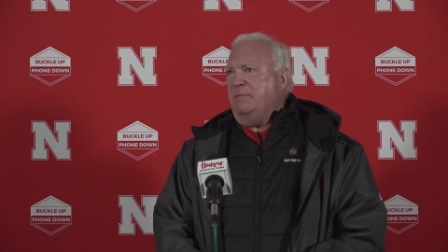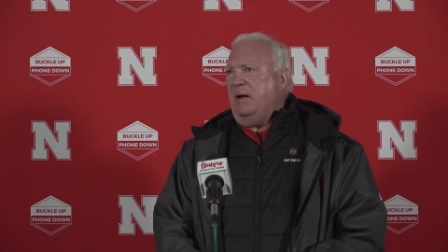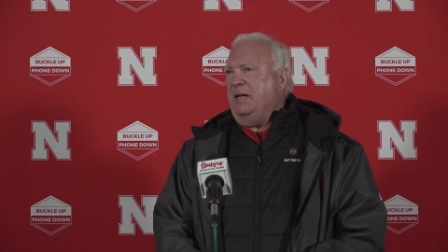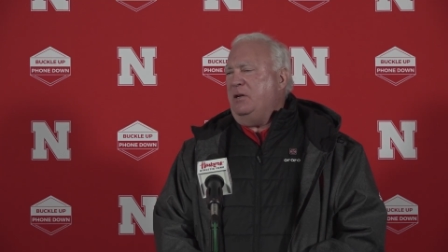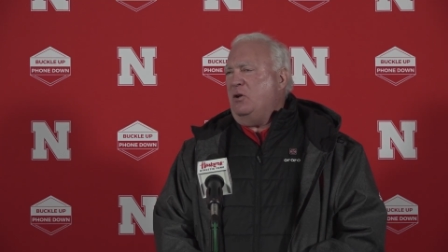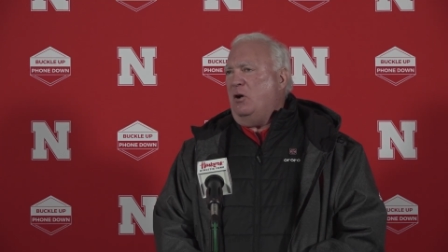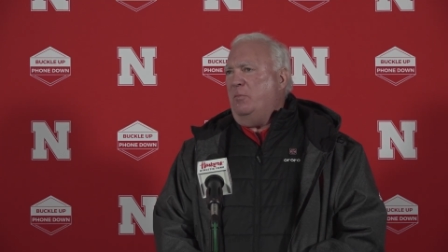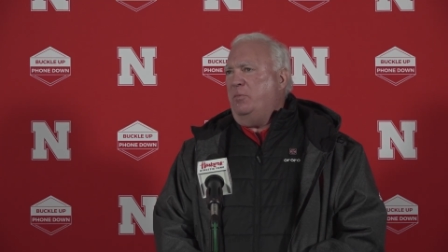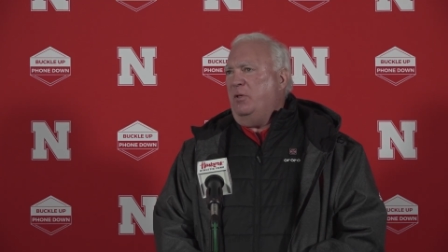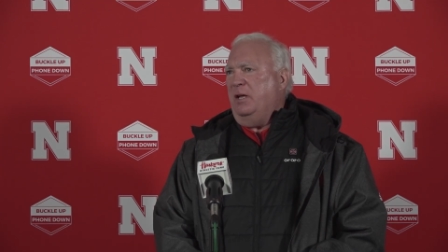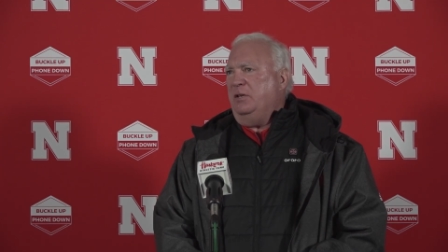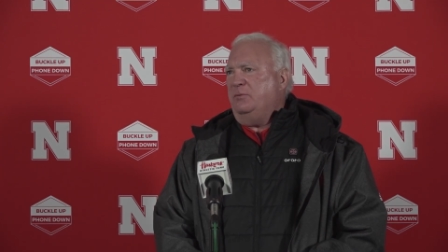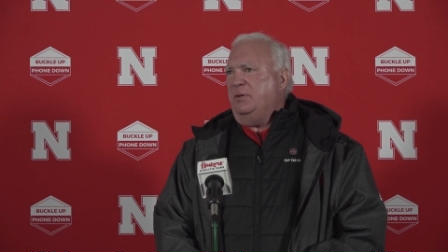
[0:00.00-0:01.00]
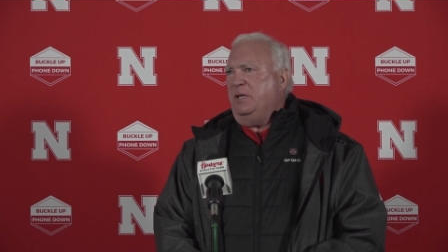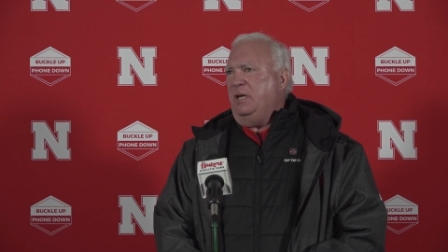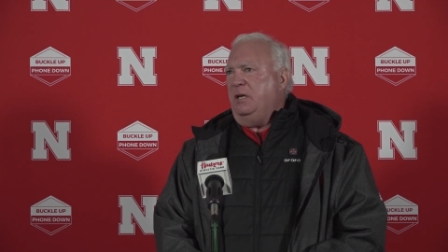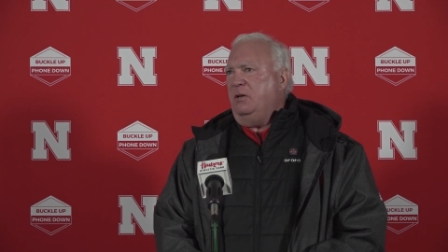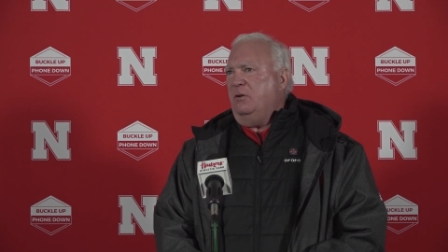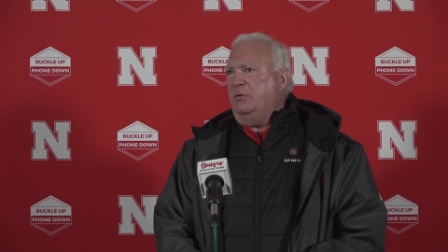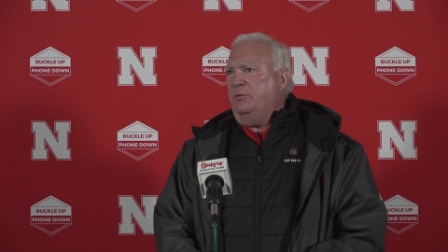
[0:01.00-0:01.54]
I didn't call plays with the
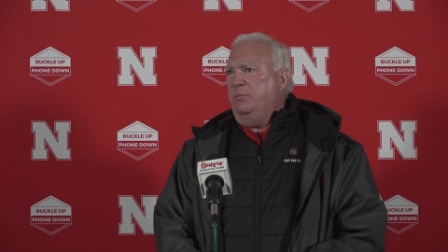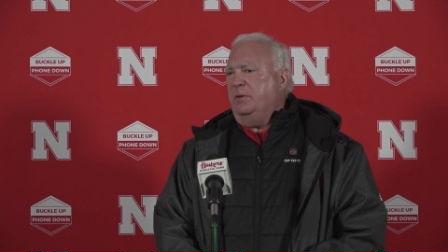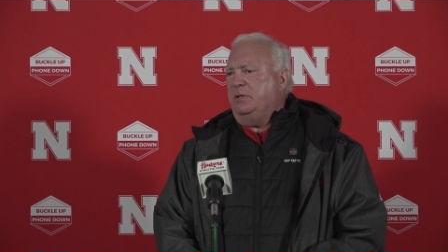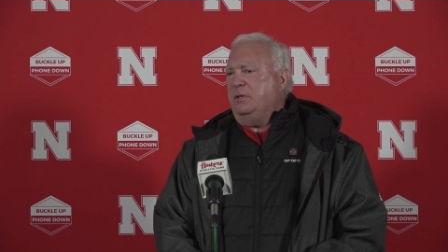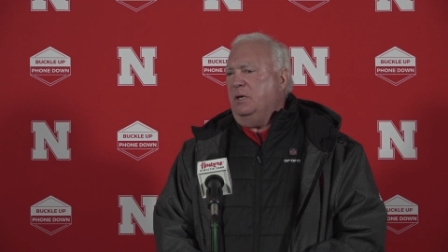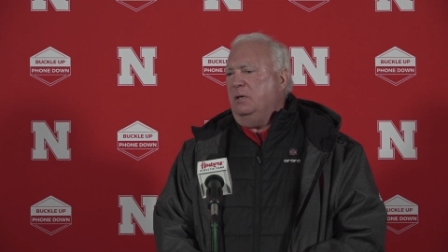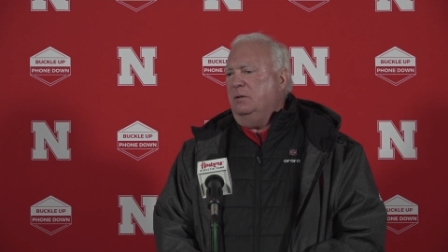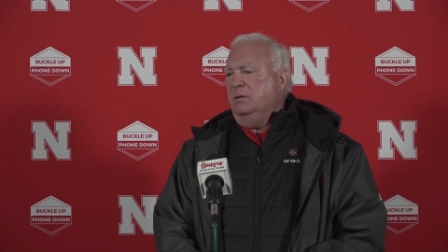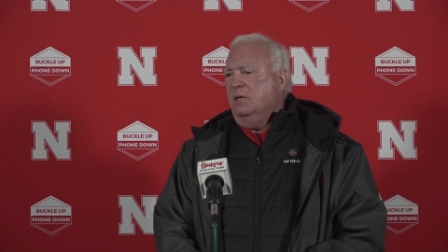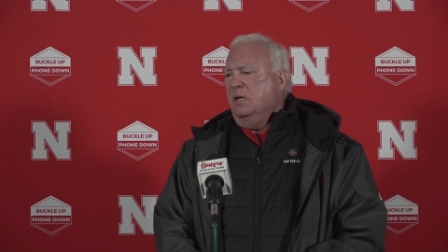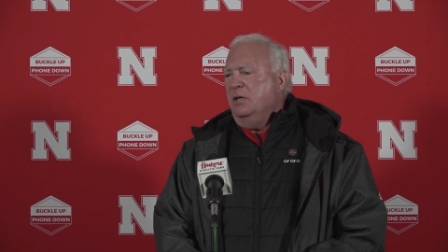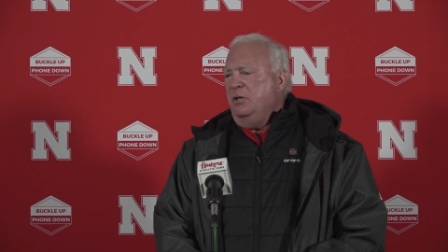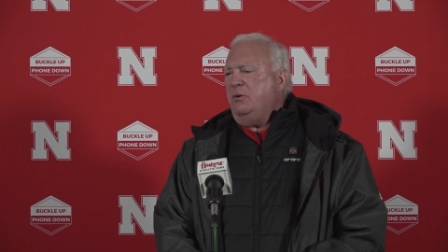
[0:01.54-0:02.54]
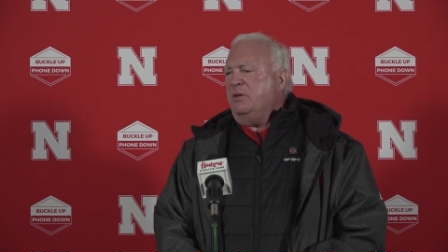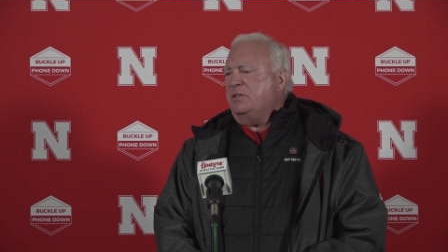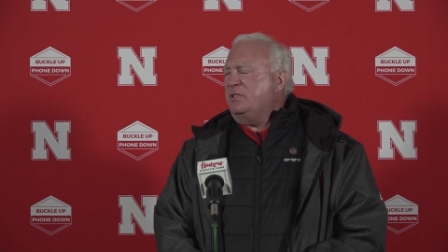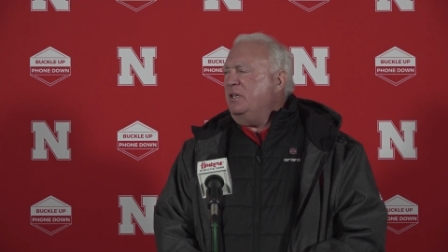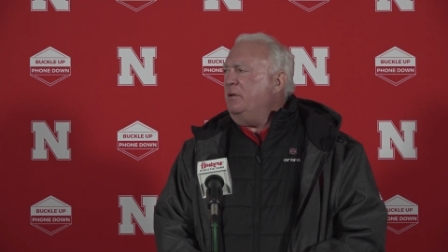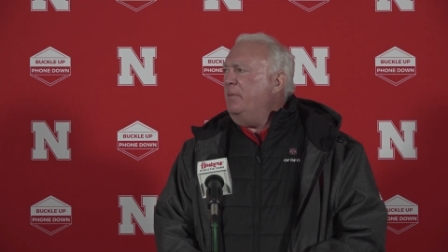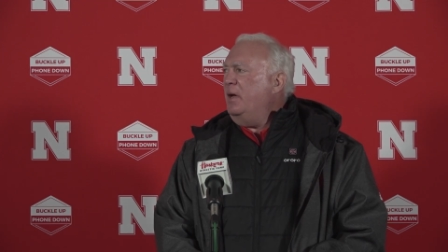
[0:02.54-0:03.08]
Eagles, but uh, you can
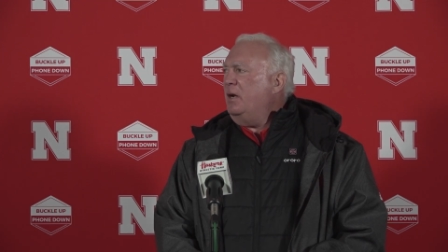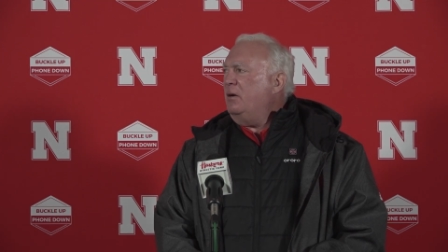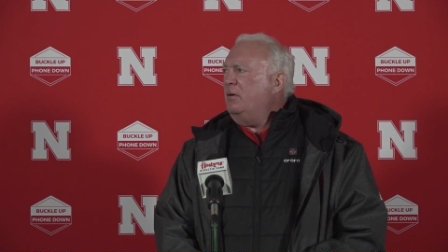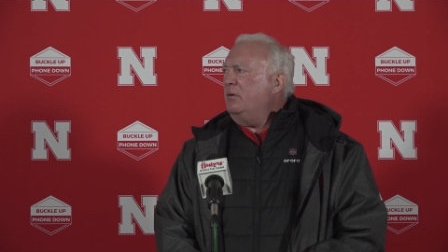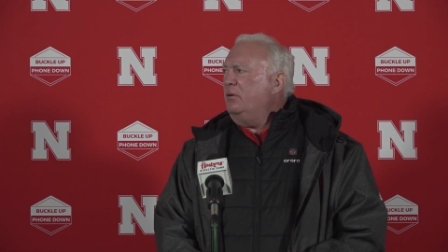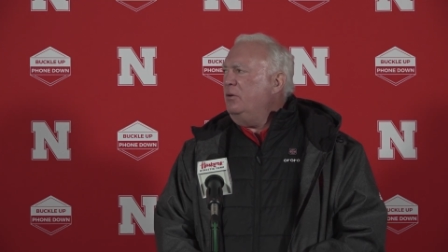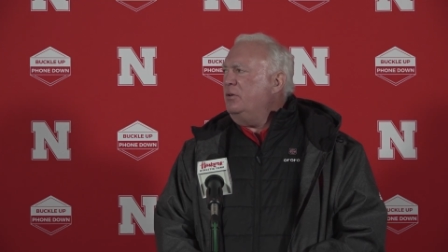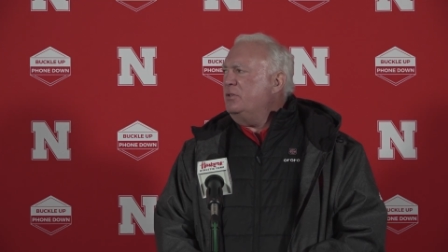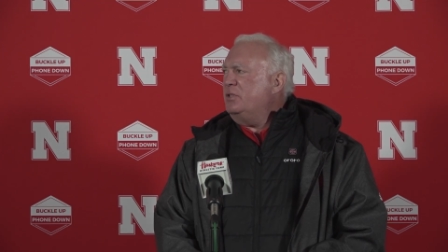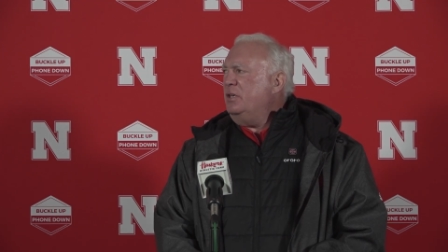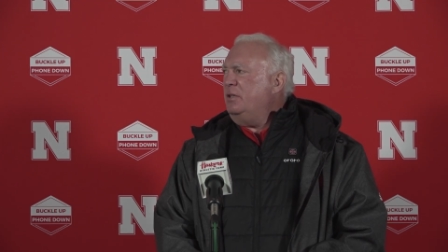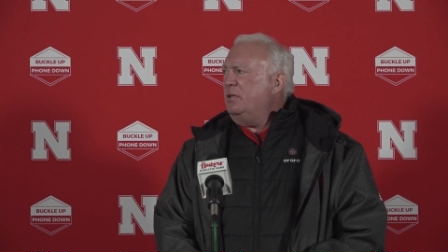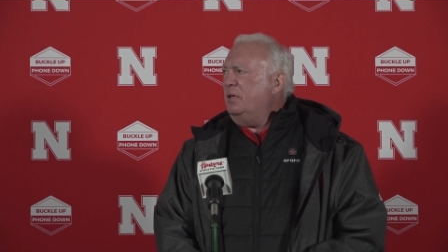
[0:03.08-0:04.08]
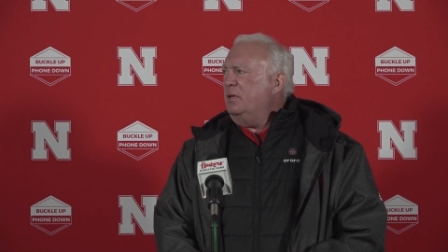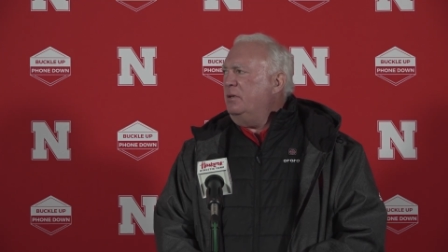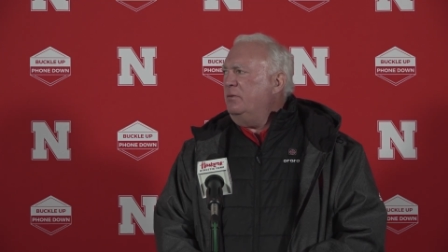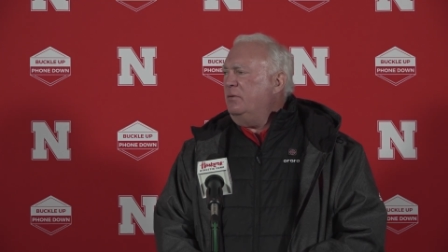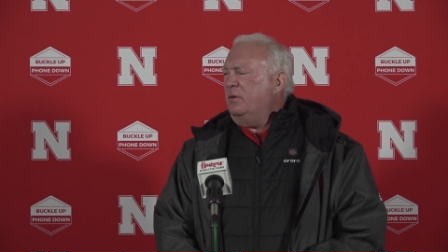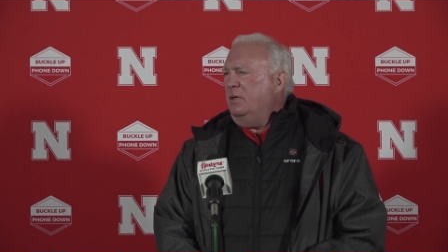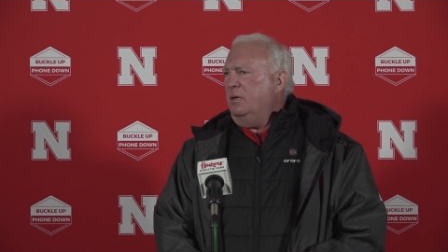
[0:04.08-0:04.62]
see better. You can see
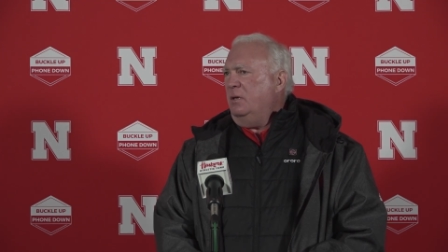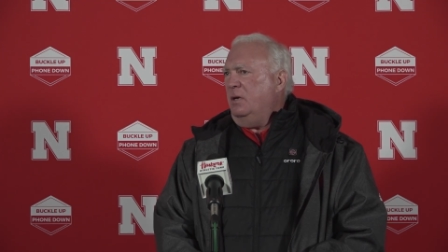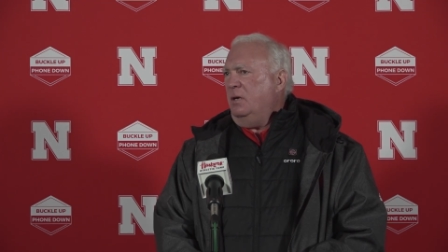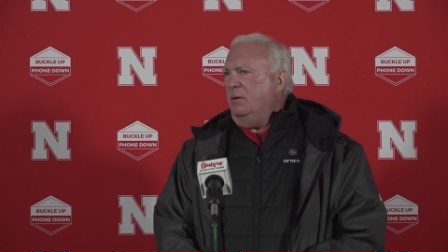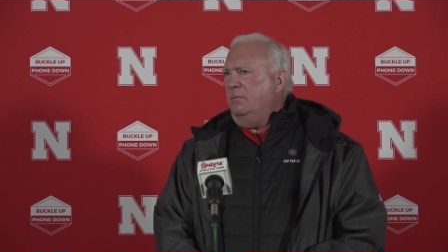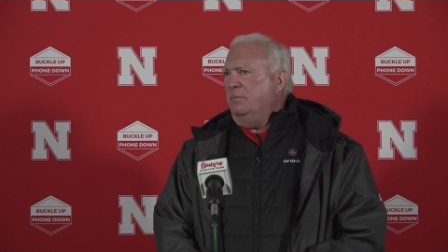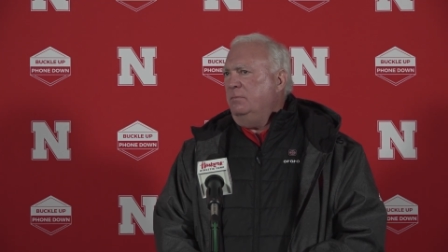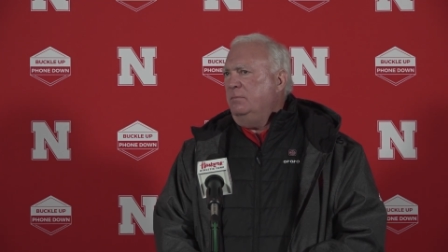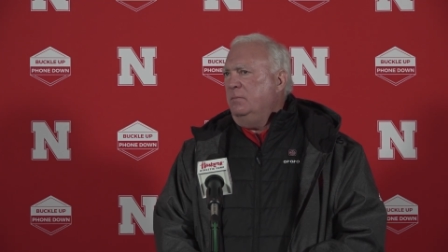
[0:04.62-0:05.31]
things, and um,